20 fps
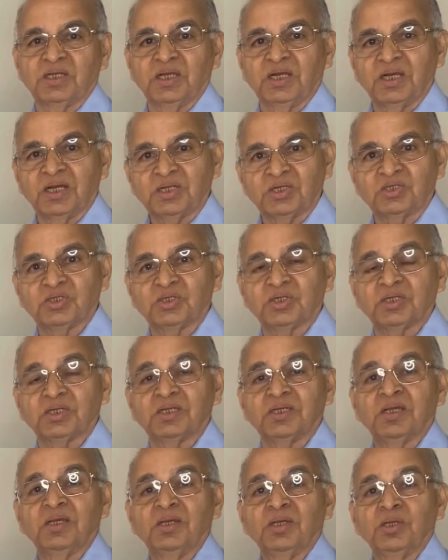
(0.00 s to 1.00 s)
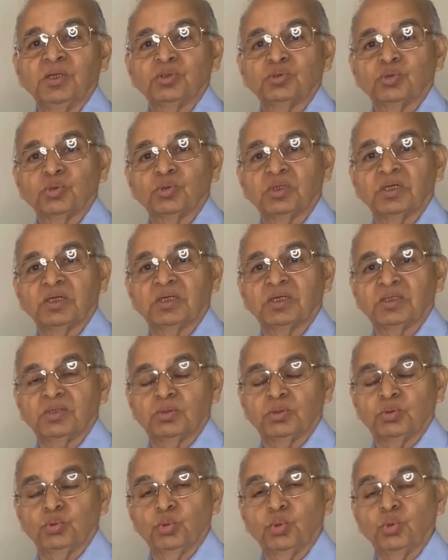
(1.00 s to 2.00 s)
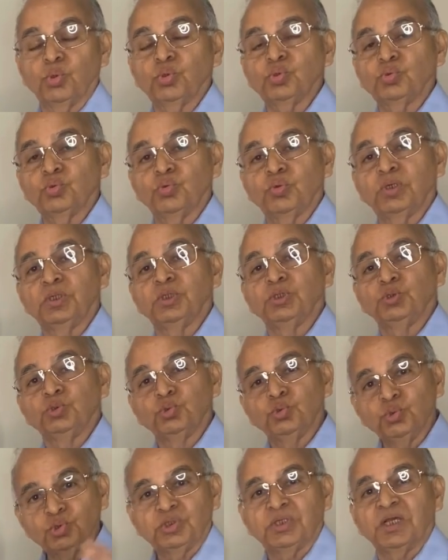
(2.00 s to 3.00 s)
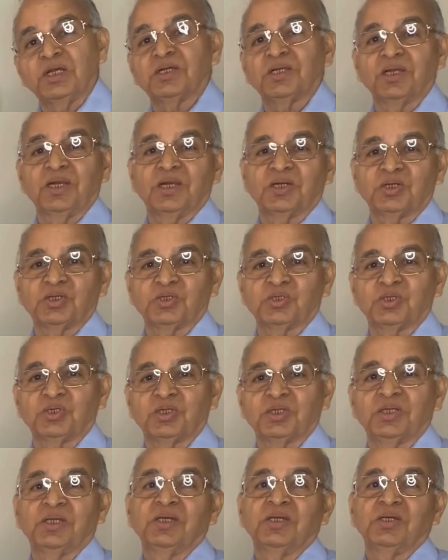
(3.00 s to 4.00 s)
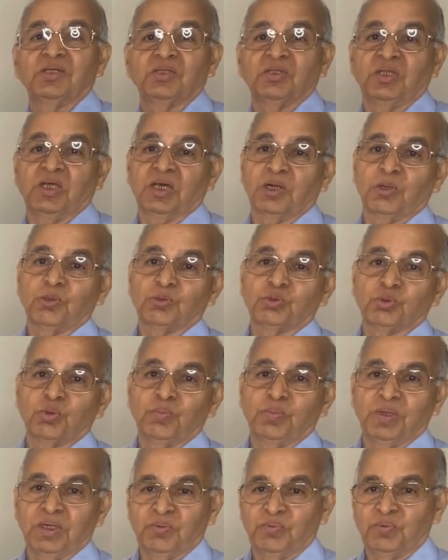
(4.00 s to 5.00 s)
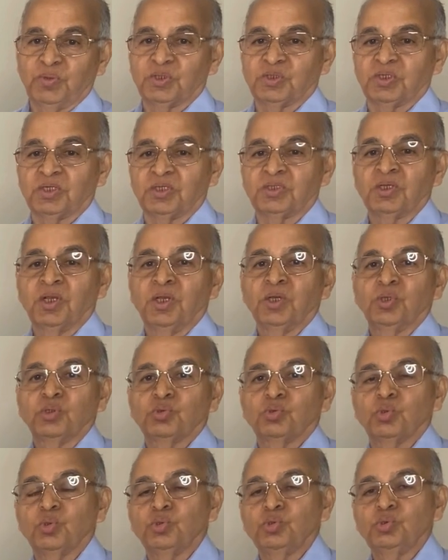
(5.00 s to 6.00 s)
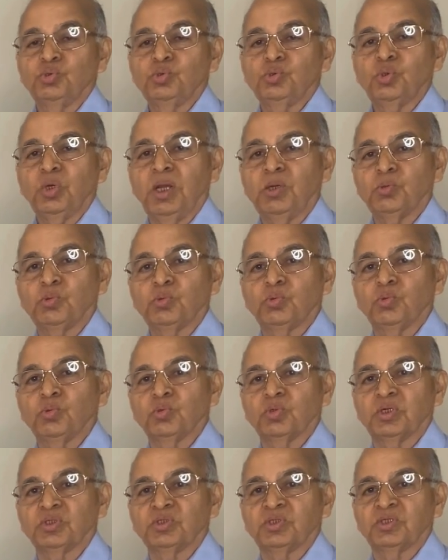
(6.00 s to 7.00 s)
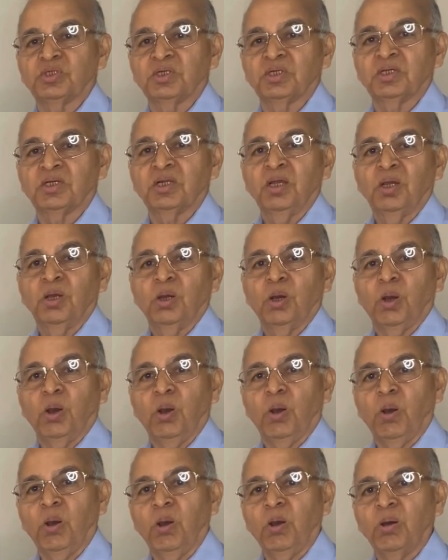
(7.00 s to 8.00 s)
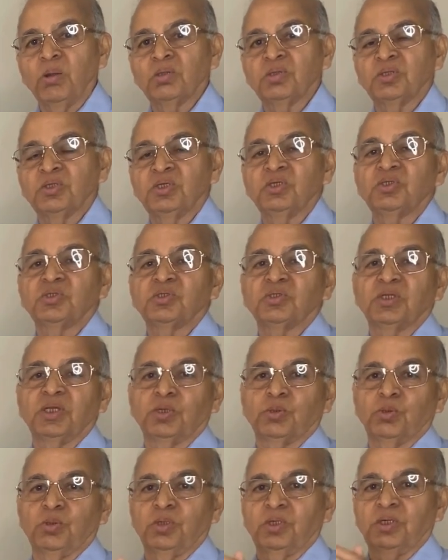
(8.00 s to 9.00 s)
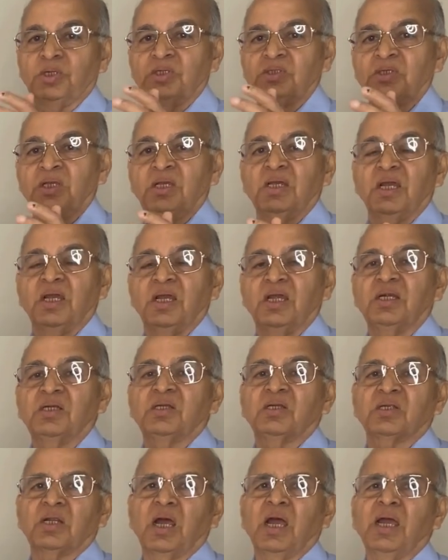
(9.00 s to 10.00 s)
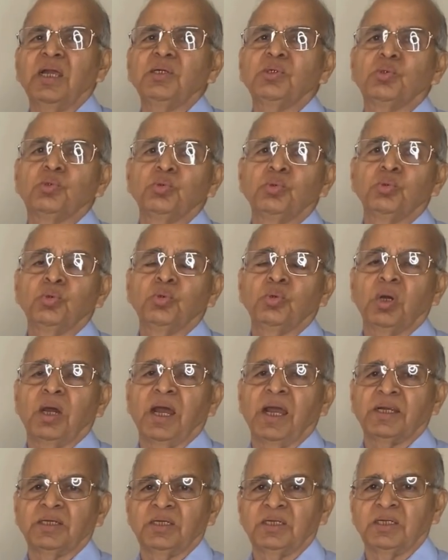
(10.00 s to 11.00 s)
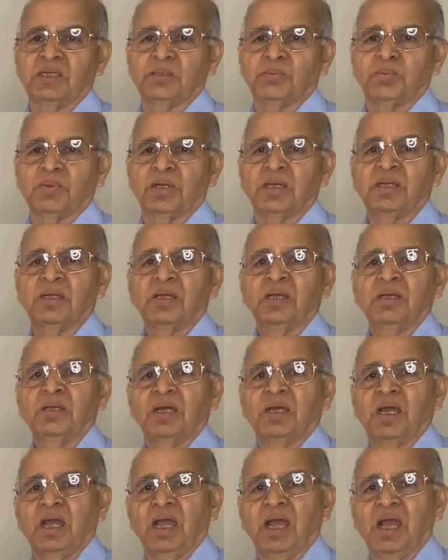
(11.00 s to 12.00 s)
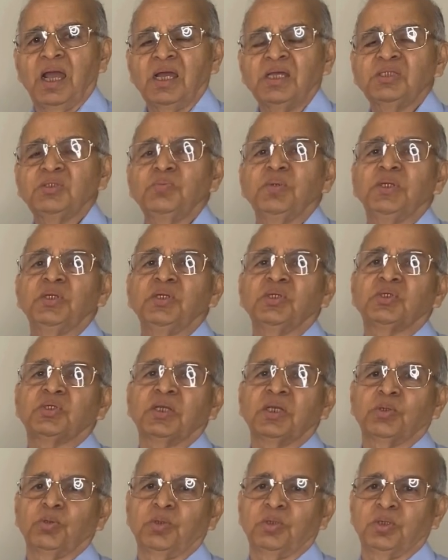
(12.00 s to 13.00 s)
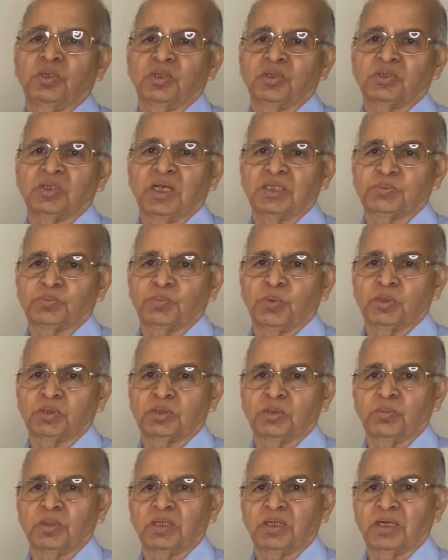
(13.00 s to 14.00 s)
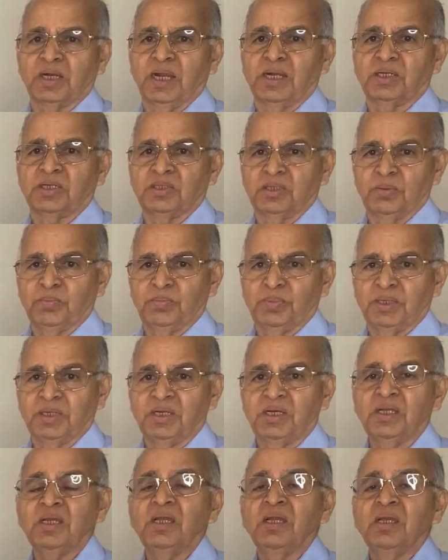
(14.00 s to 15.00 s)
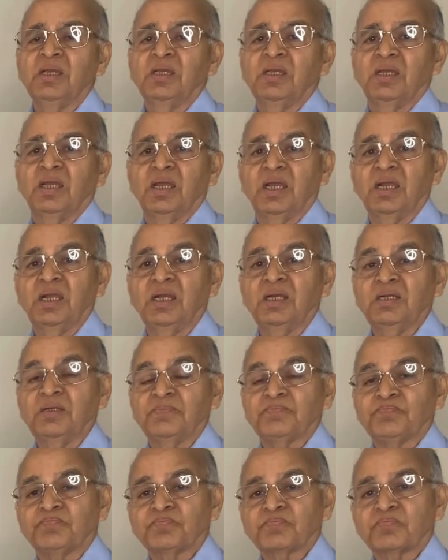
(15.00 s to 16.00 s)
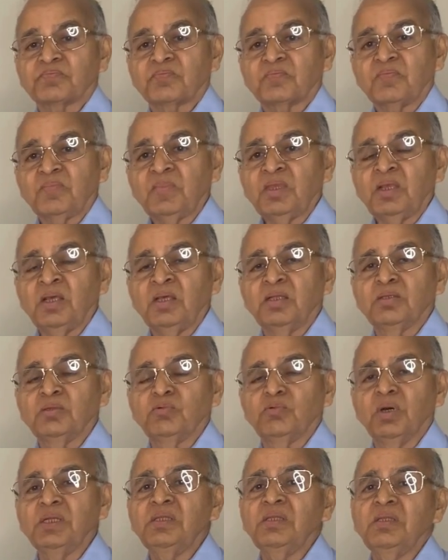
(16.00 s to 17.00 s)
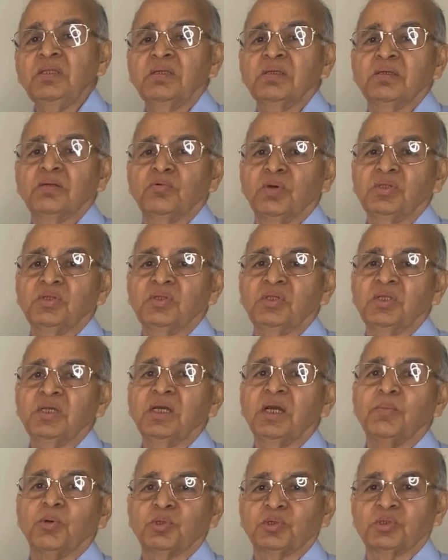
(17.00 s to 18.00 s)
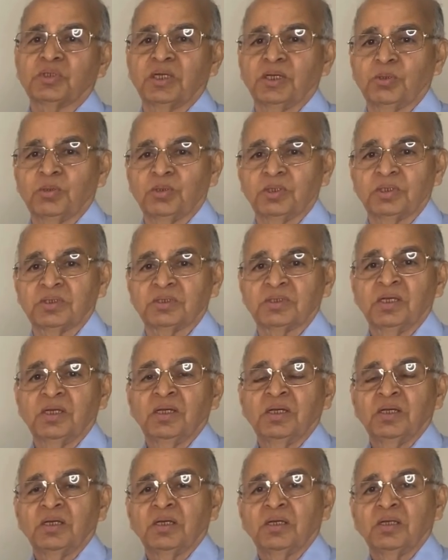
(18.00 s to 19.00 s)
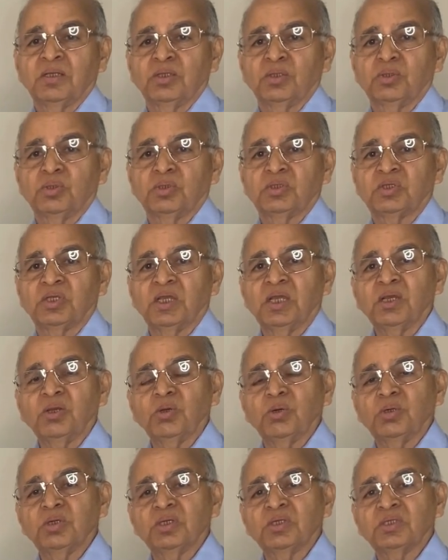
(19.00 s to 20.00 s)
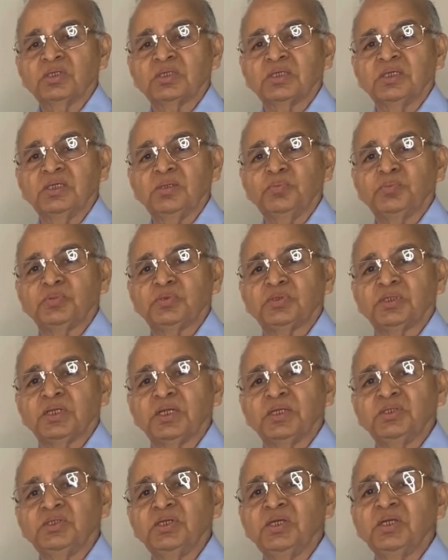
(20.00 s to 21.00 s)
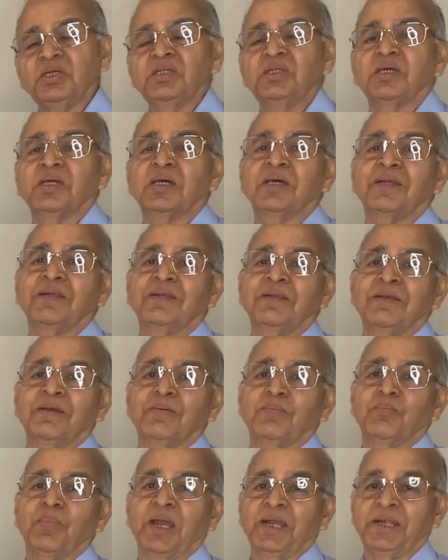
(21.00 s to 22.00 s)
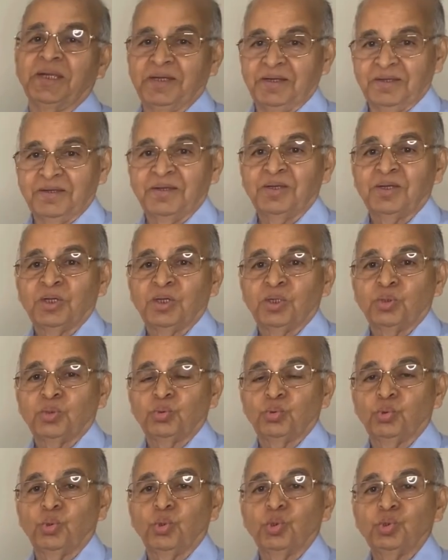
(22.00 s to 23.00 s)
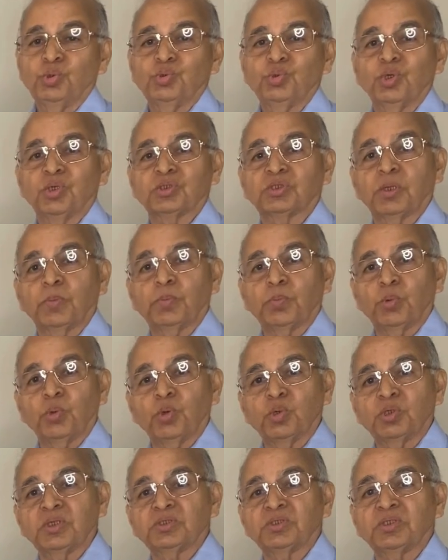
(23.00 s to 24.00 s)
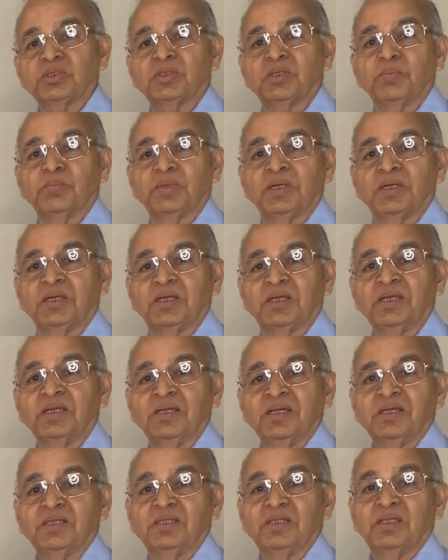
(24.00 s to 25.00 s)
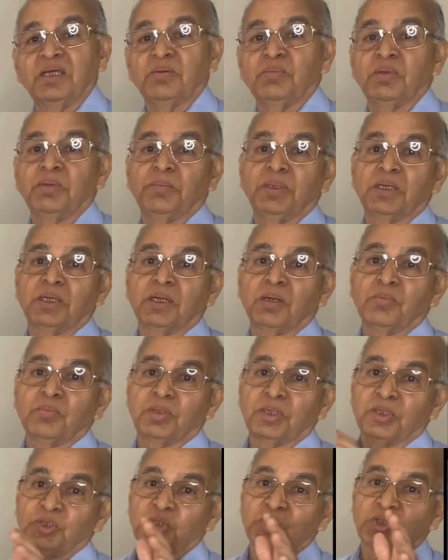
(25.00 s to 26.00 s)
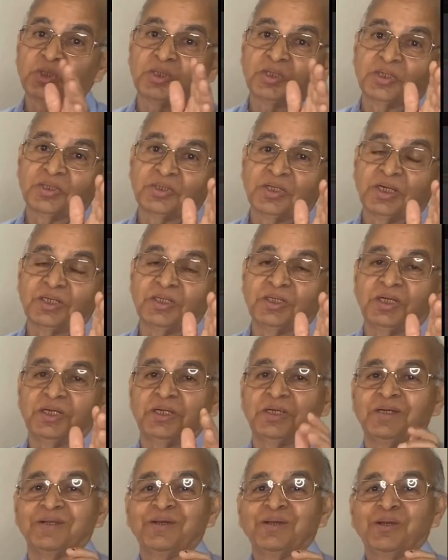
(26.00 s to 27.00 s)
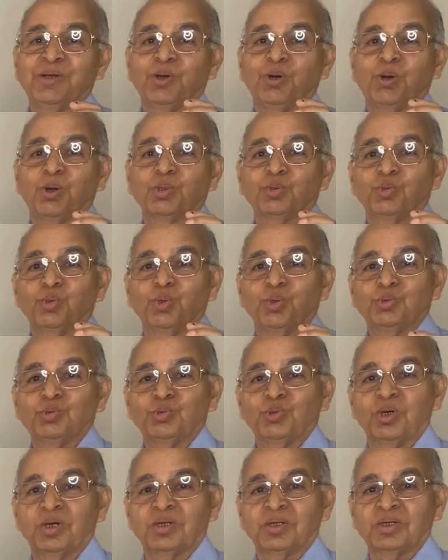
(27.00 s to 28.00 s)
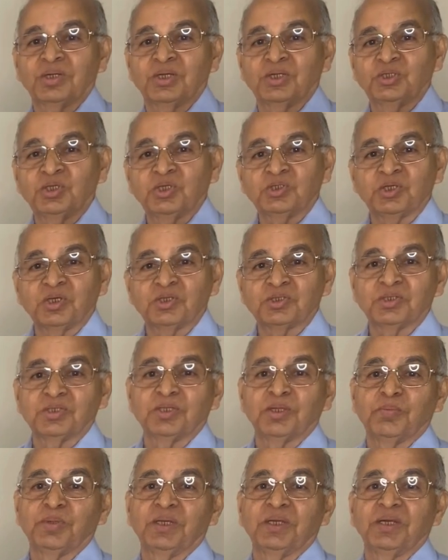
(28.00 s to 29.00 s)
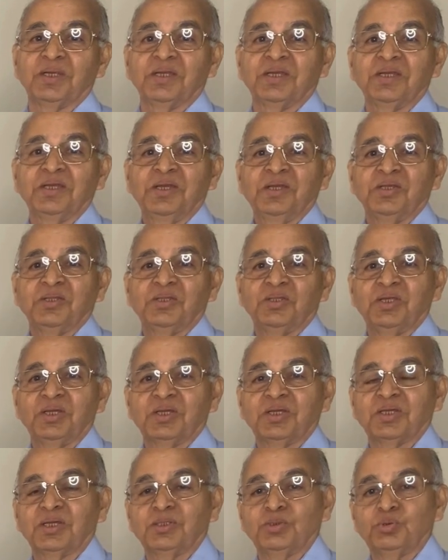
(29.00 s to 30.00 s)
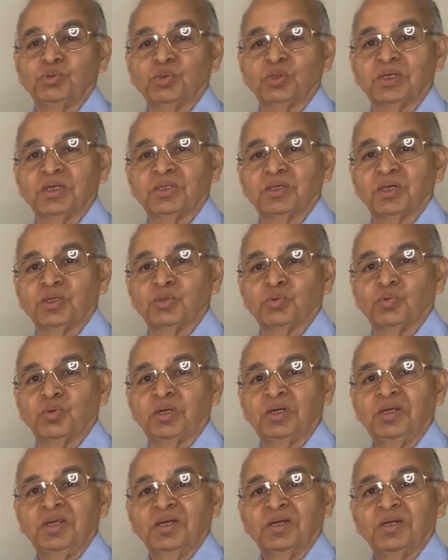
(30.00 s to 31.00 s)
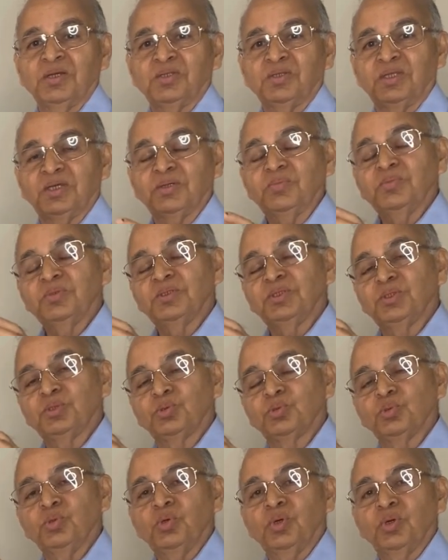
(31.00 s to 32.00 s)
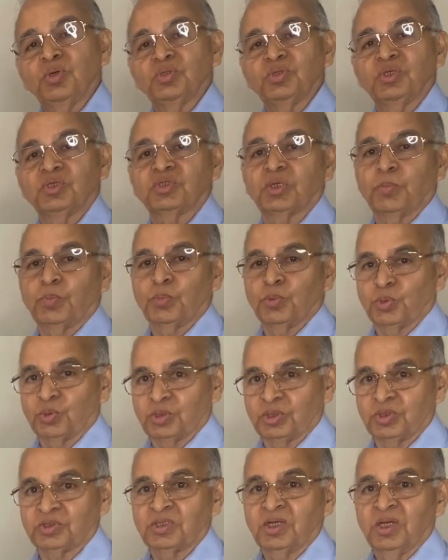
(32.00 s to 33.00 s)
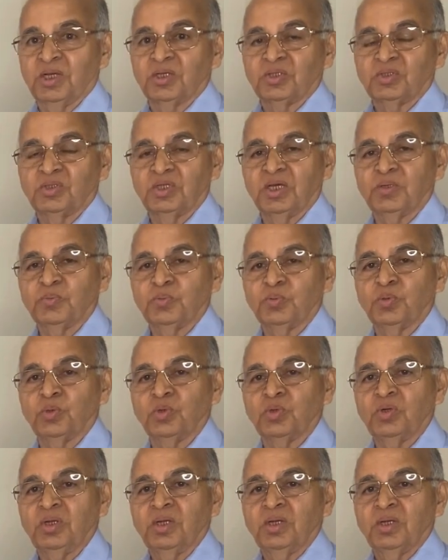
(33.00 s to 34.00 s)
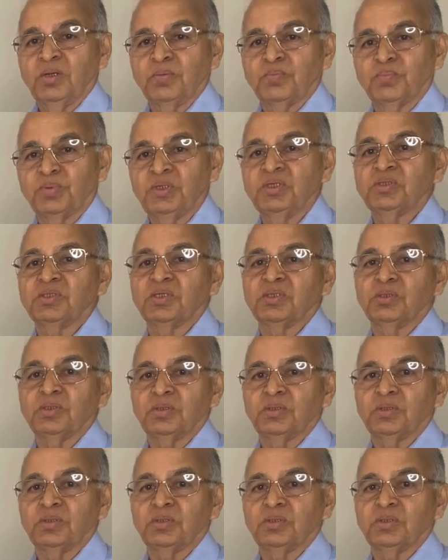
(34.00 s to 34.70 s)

electricity. So the those who will use that electricity, they are also beneficiaries. So you have to consider all these stakeholders and try to identify as many stakeholders as possible right in the beginning. And one thing about stakeholders, stakeholders keep changing their mind. Those who are supporters in the beginning, they may become registers at the end. Or those who are registers in the beginning, you can convert them into the supporters. Therefore, please